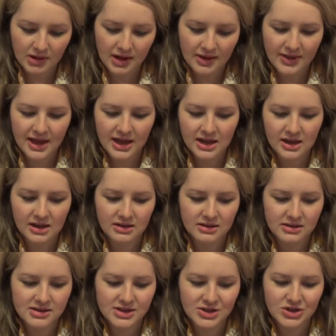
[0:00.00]
And they
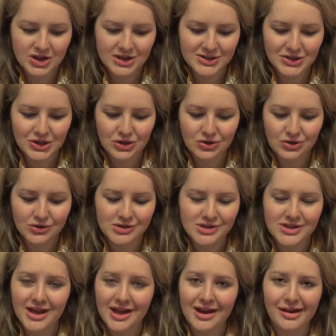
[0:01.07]
suggest to
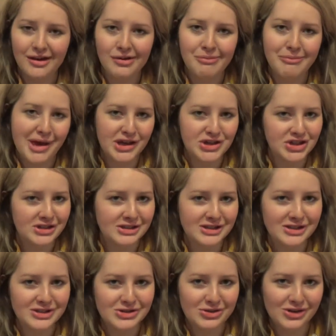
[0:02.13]
use their matching
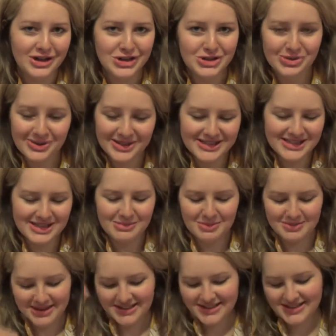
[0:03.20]
sunscreen during summer
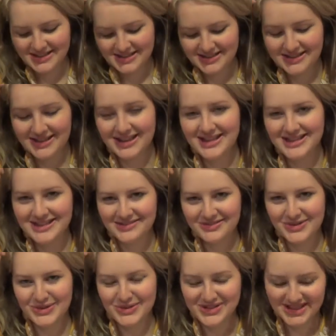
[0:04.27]
months. Yes,
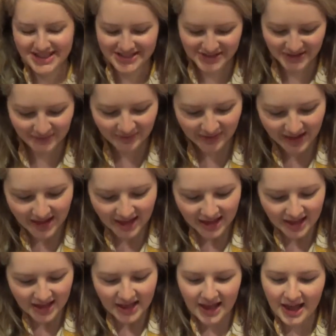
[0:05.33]
of course they do.
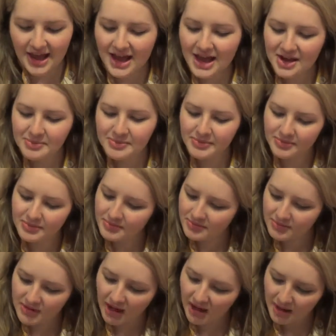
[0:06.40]

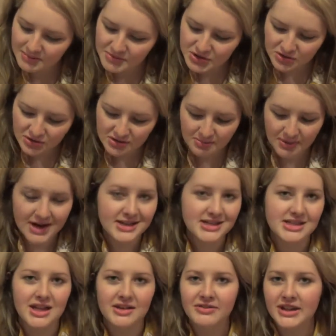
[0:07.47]
I'm sure the brand
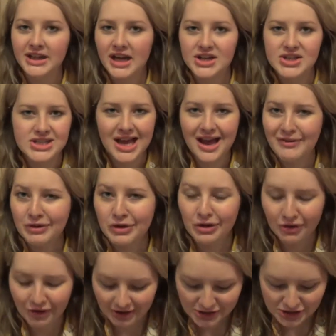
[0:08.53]
is lovely. I just haven't
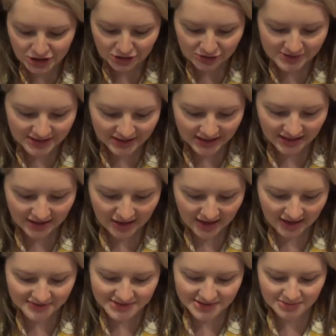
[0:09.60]
gotten around to using it. I
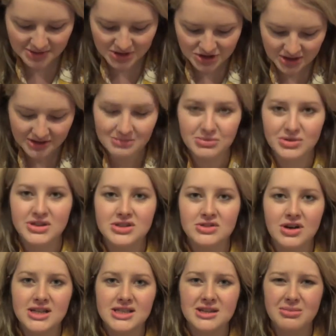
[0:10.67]
have so much other
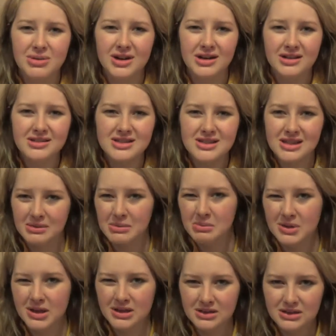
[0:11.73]
moisturizing products that I'm a
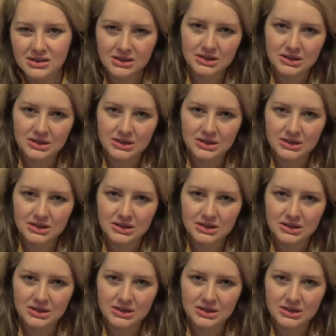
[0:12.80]
bit